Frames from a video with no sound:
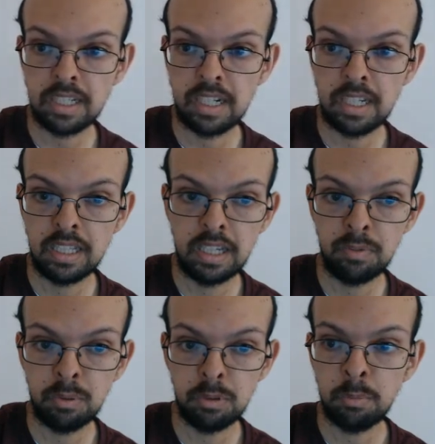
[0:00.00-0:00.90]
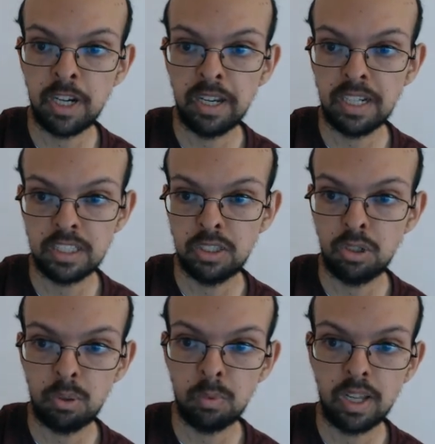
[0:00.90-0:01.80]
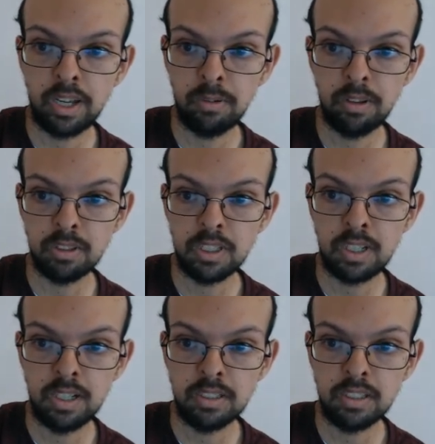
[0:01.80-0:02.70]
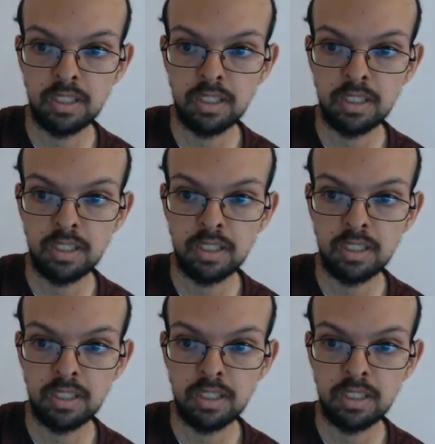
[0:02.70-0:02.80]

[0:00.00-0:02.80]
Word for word: and therefore you might actually not rely on those cards.